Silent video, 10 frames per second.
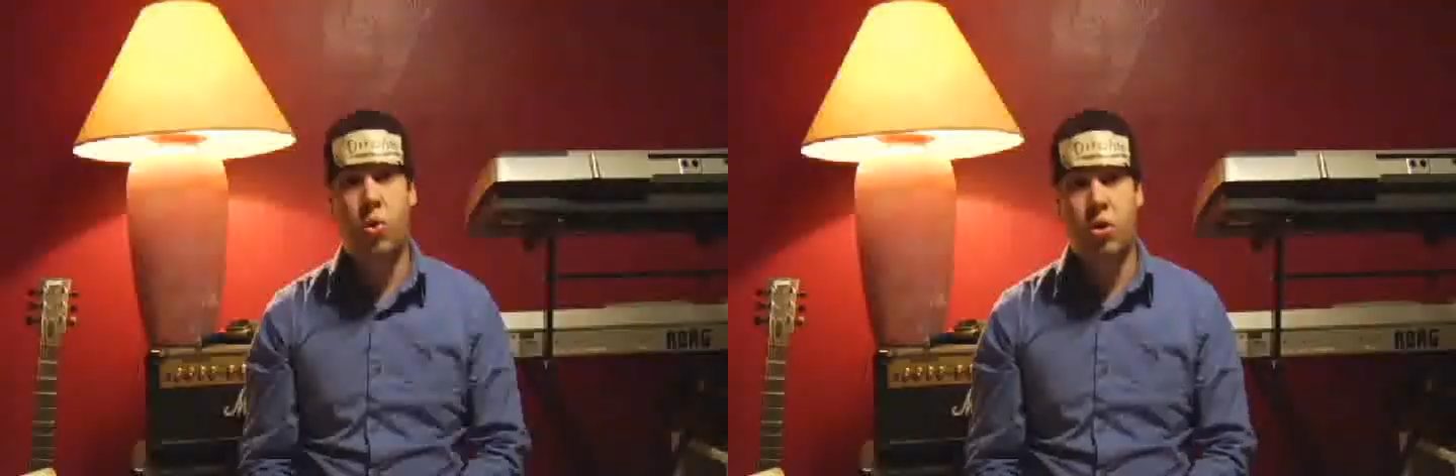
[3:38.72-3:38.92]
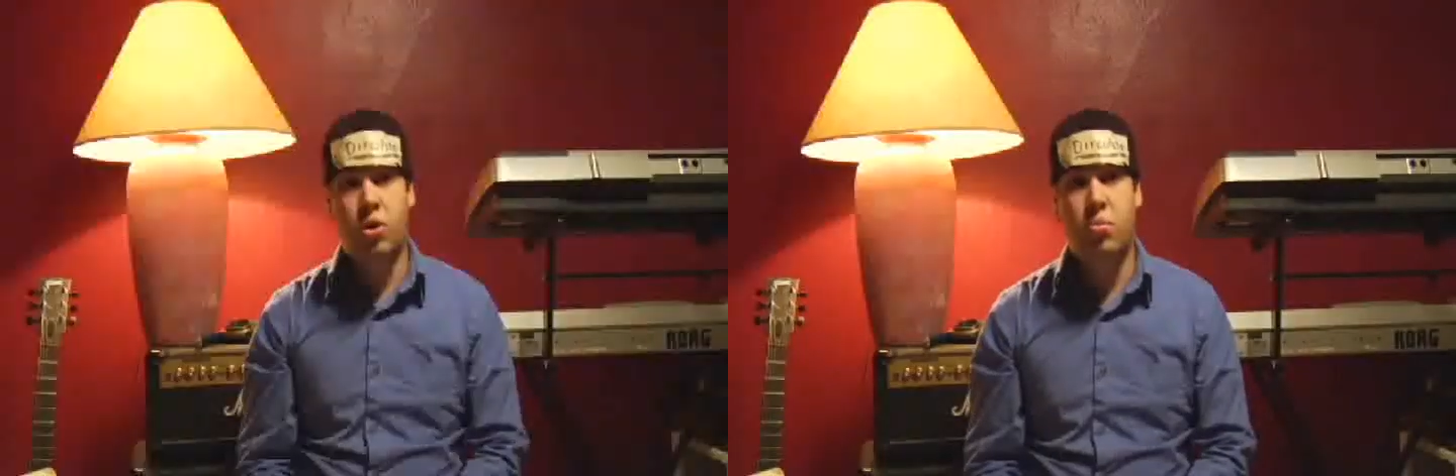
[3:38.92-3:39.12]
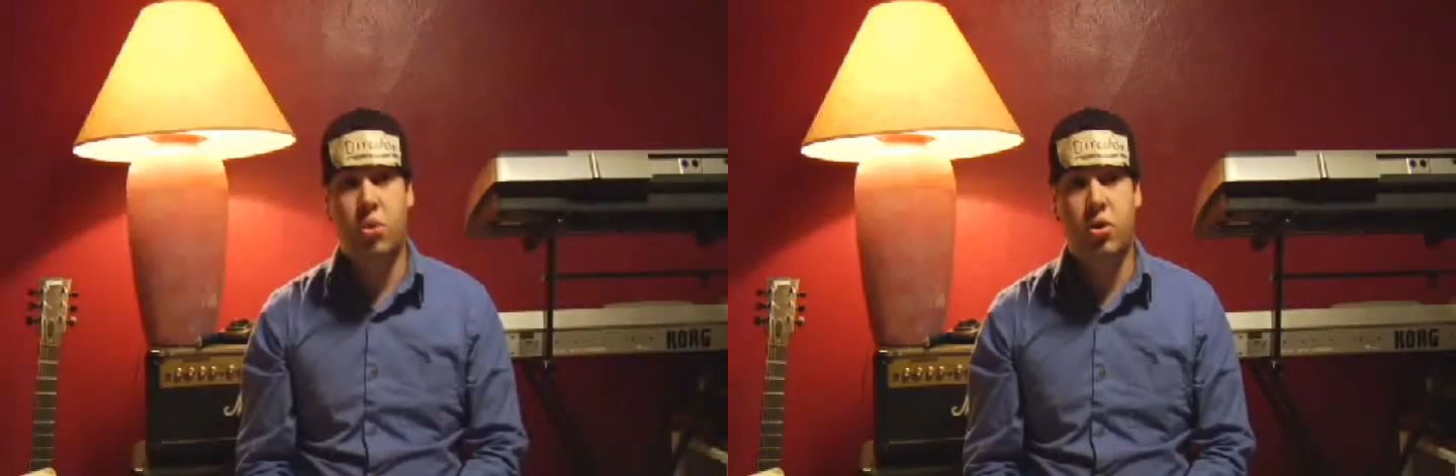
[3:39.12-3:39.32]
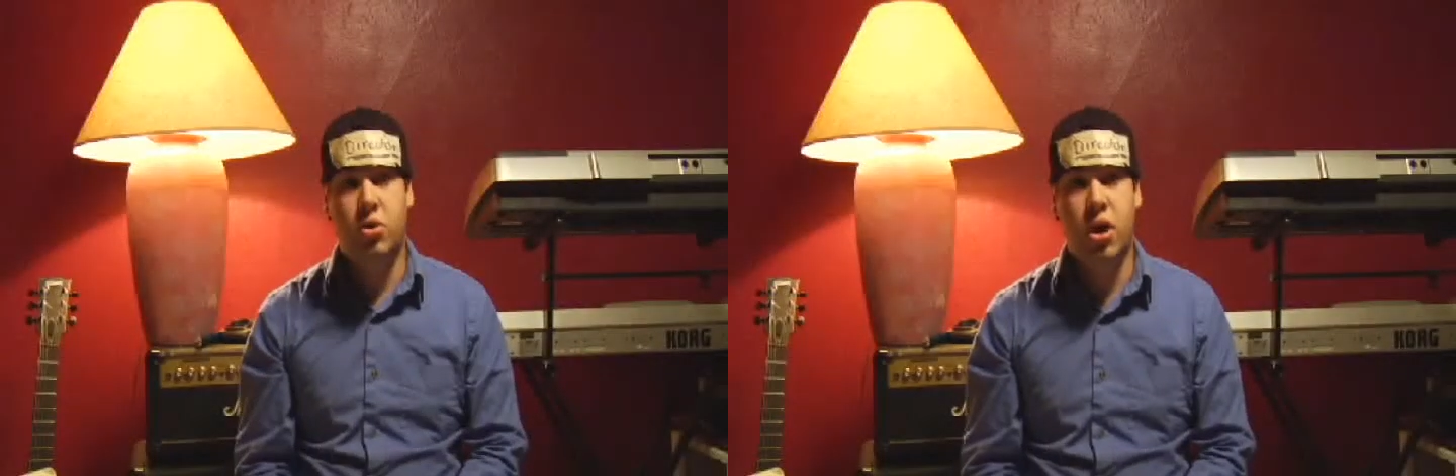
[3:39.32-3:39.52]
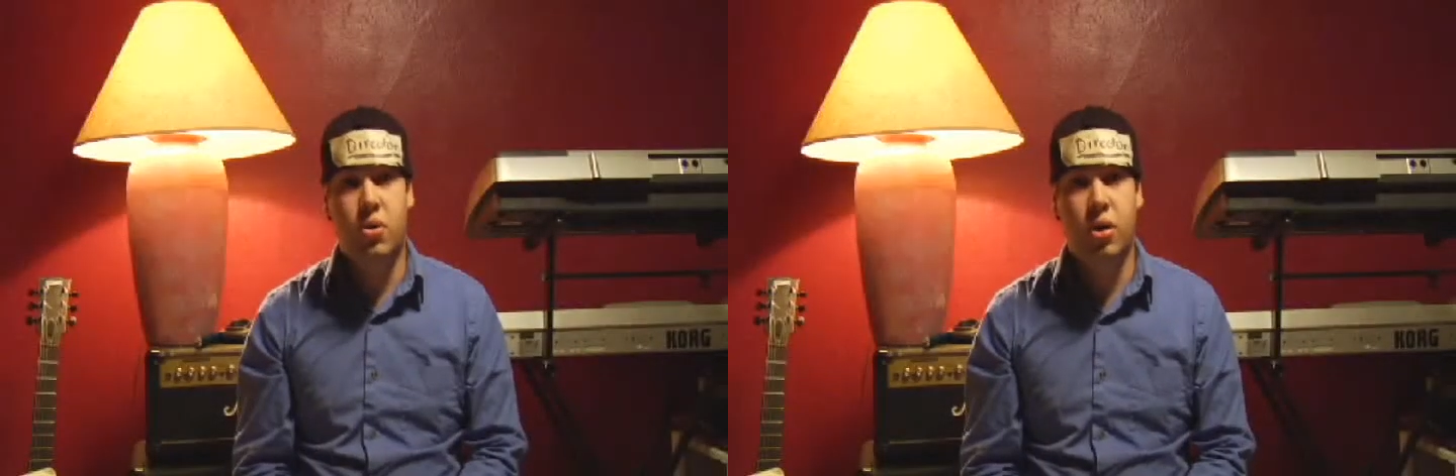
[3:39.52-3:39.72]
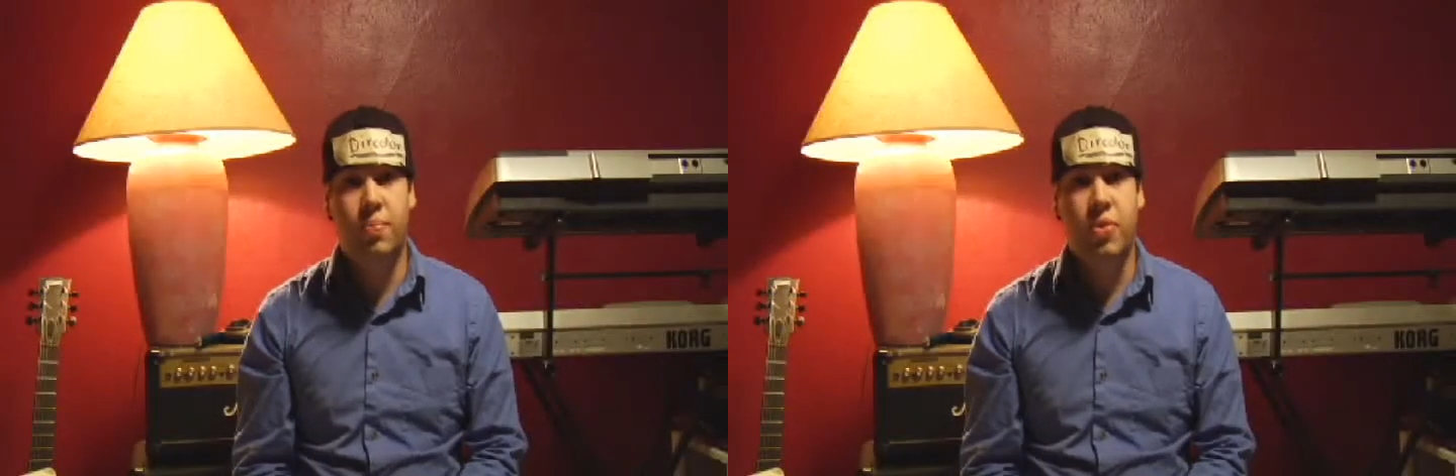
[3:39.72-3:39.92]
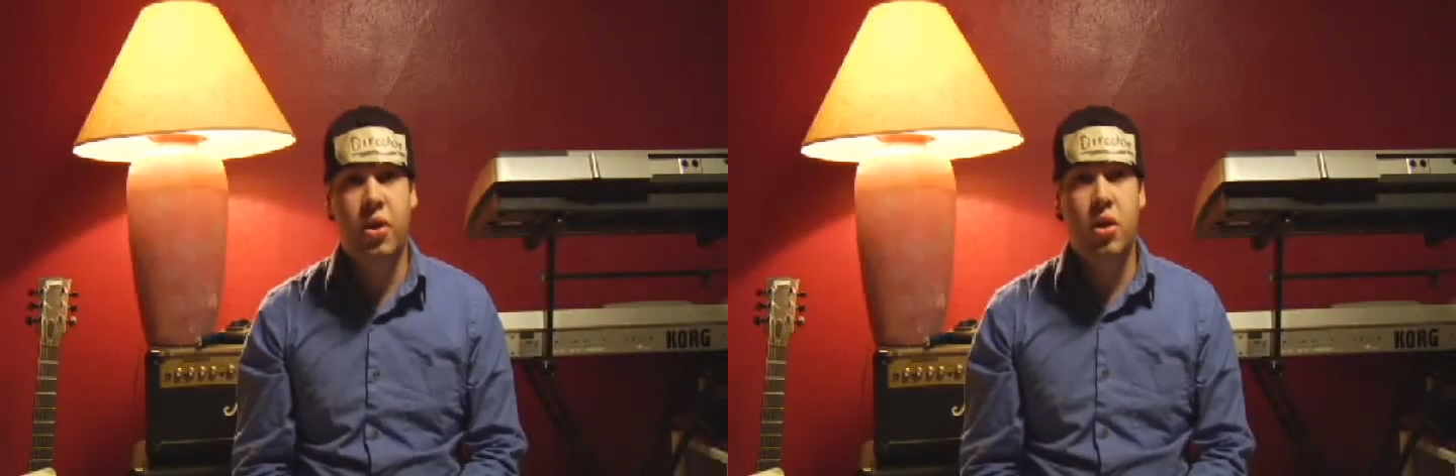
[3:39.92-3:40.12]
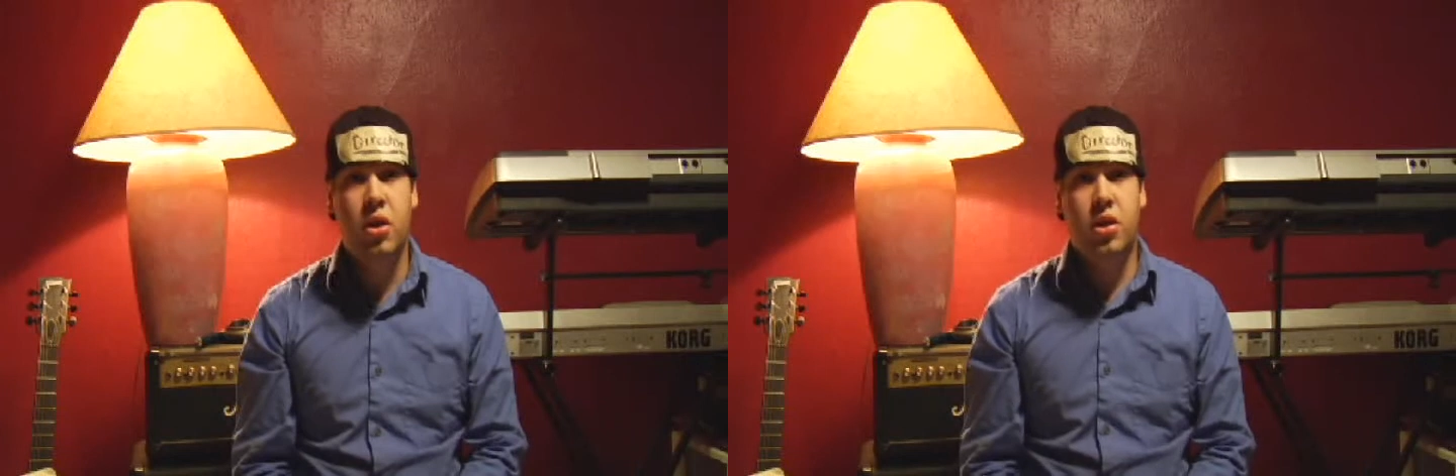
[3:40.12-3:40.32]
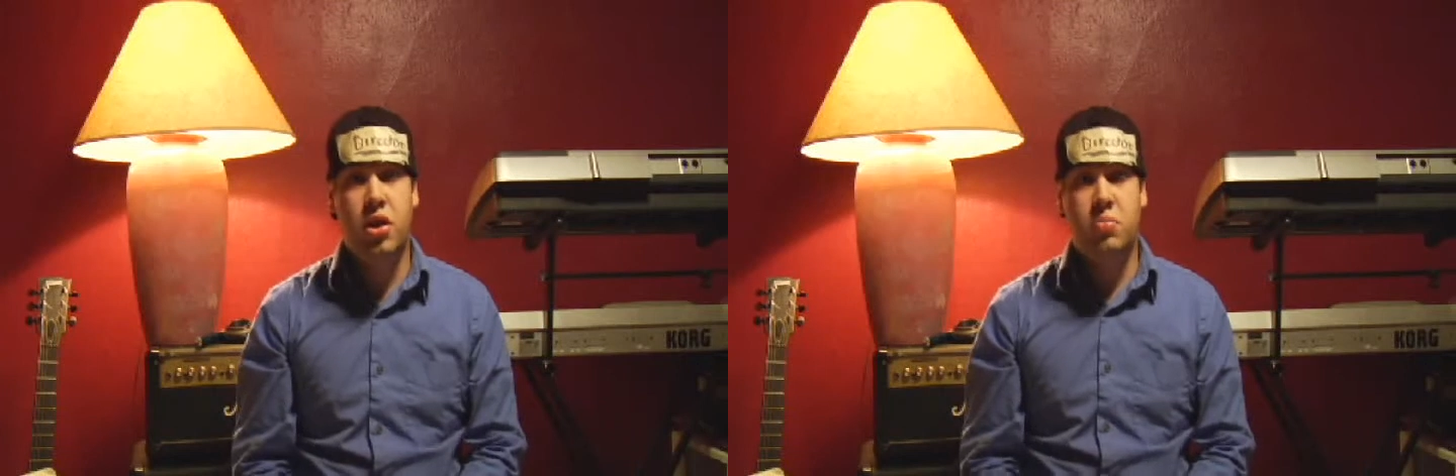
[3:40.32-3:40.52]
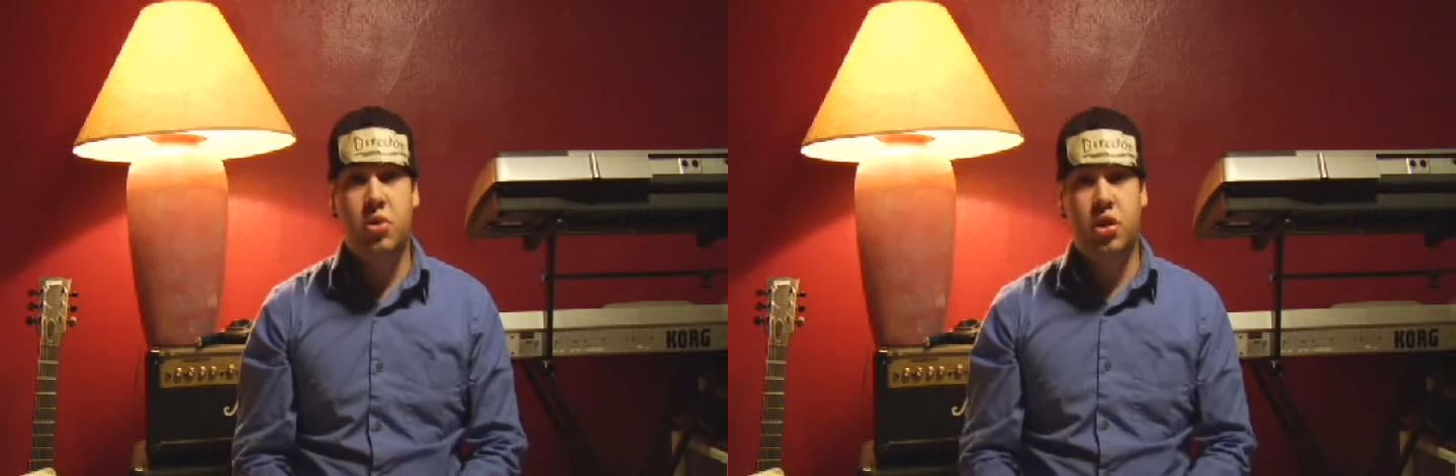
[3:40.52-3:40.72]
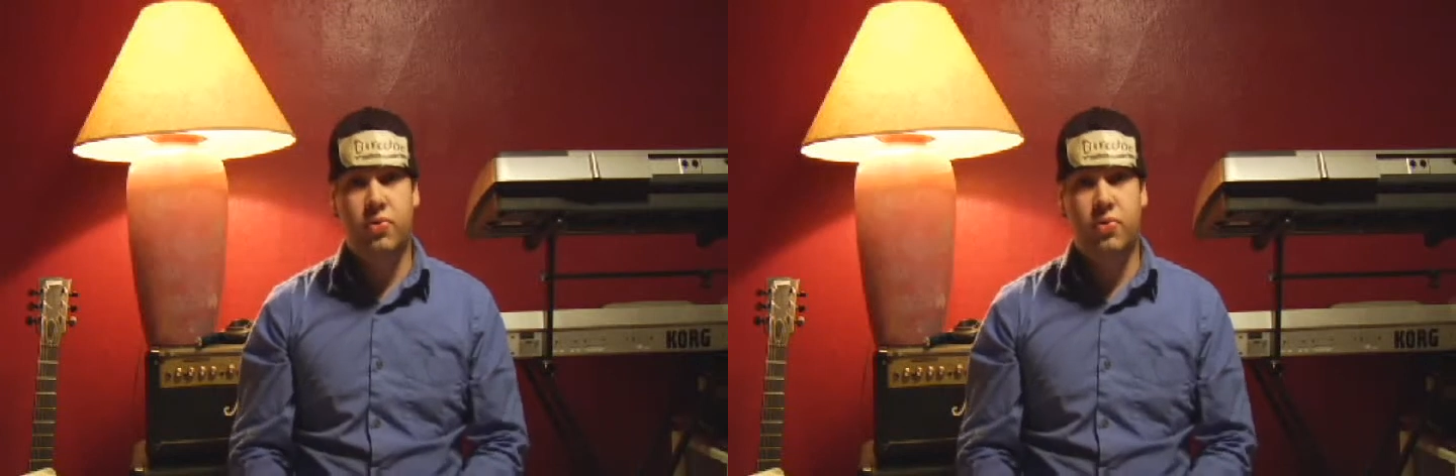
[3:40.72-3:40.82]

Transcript: war in the modern era. Games